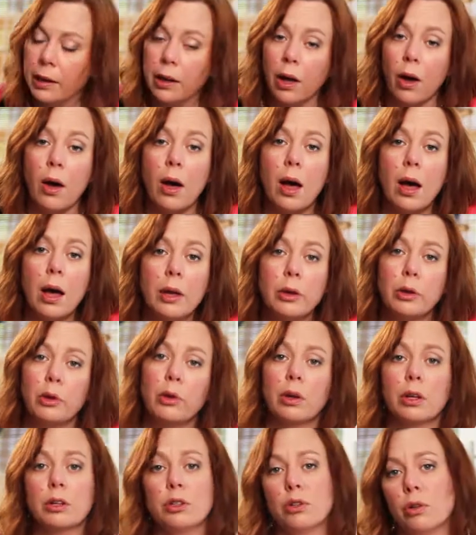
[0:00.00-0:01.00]
Now,
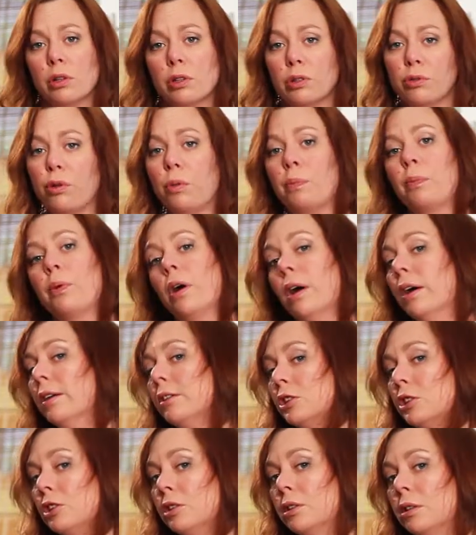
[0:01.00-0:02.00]
you can do this for
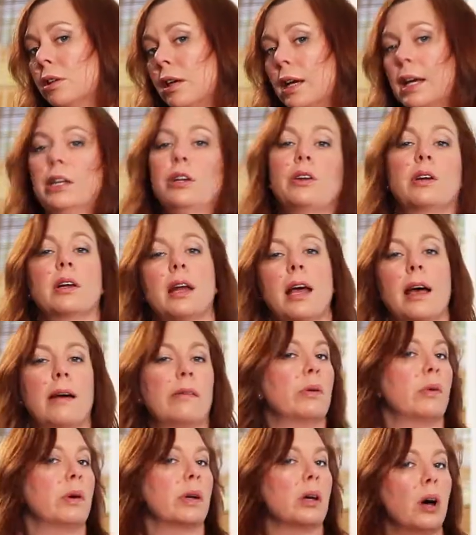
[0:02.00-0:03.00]
brunch, and you can
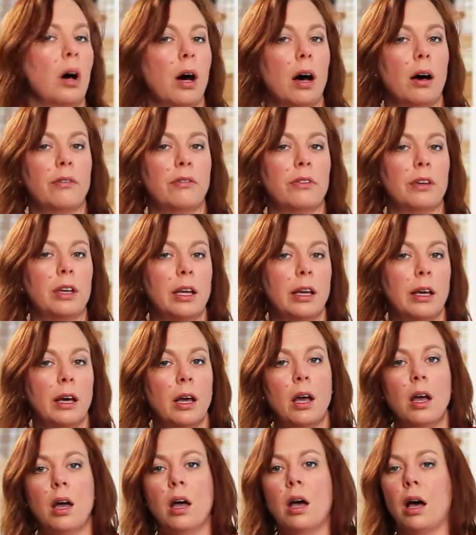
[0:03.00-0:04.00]
have it with coffee,
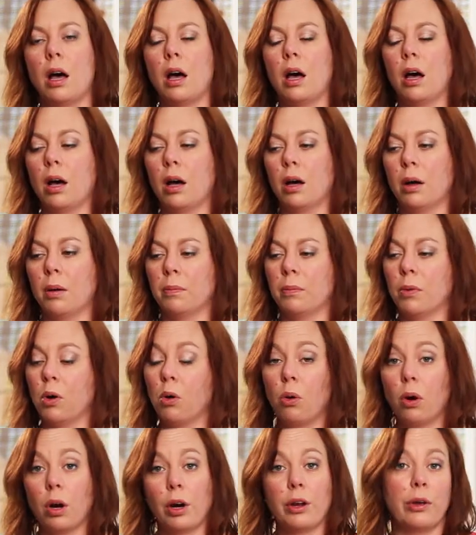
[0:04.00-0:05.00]

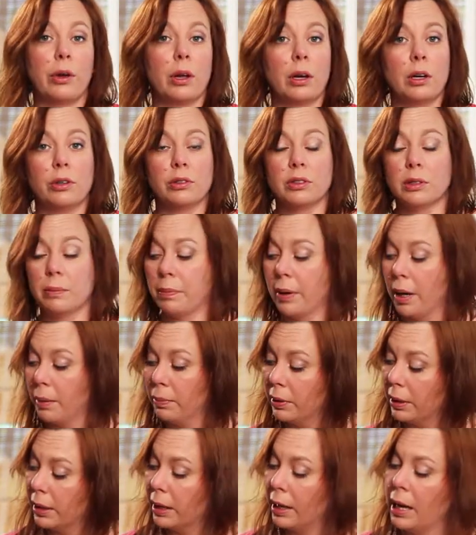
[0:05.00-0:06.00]
or you can do some
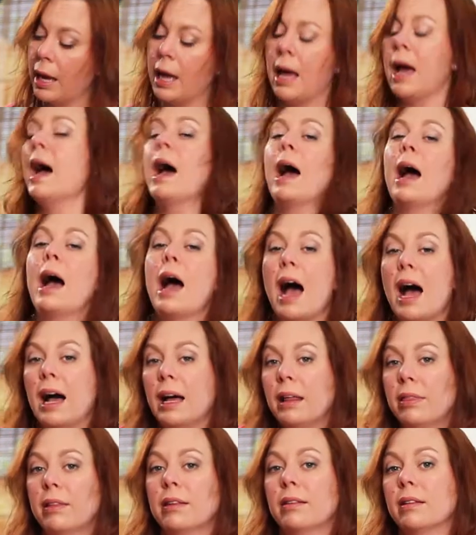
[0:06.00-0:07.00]
bubbly.
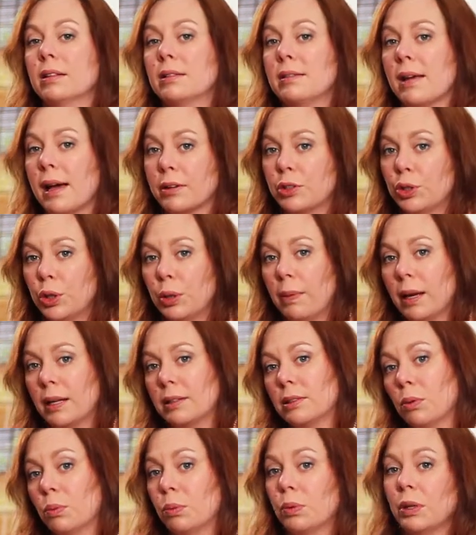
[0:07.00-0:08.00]
I think this actually
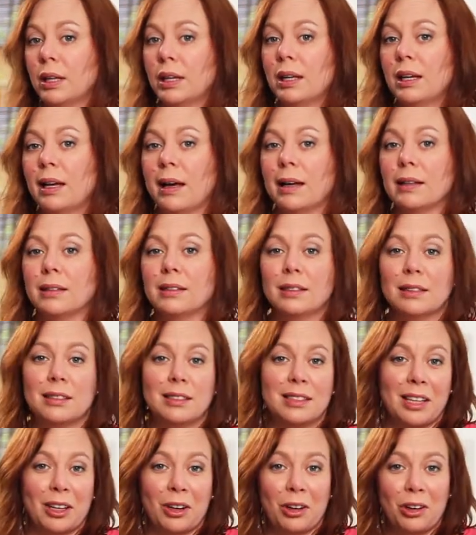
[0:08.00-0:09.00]
makes a really nice
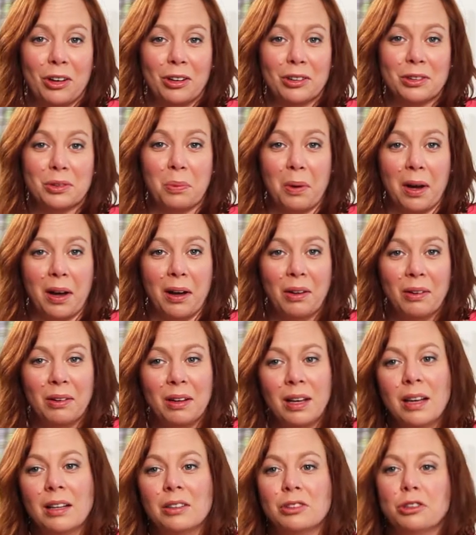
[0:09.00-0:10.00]
dinner as well.